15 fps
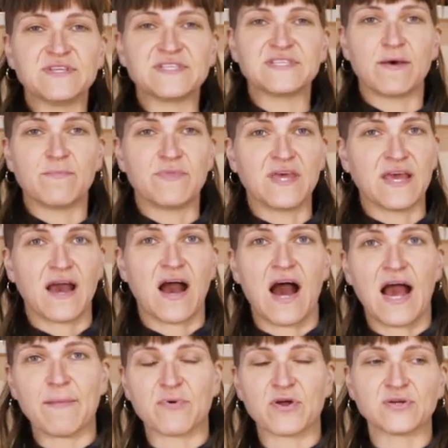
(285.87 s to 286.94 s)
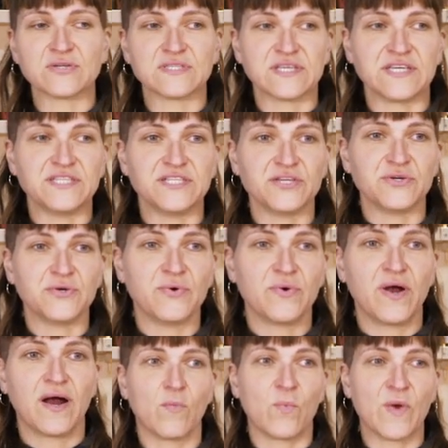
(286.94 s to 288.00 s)
is something I personally
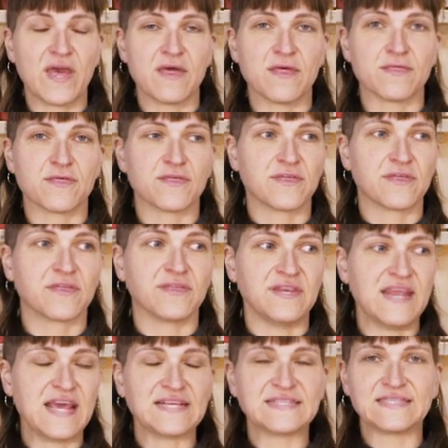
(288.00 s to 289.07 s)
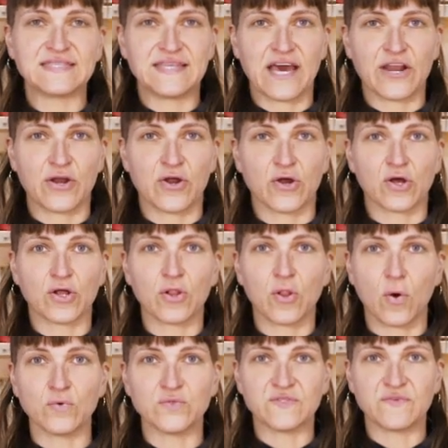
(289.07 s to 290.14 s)
do with knits that are
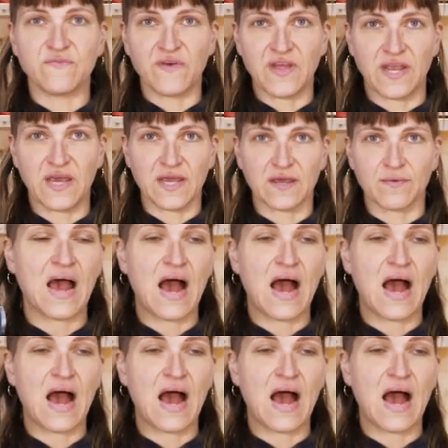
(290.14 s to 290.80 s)
close fitting.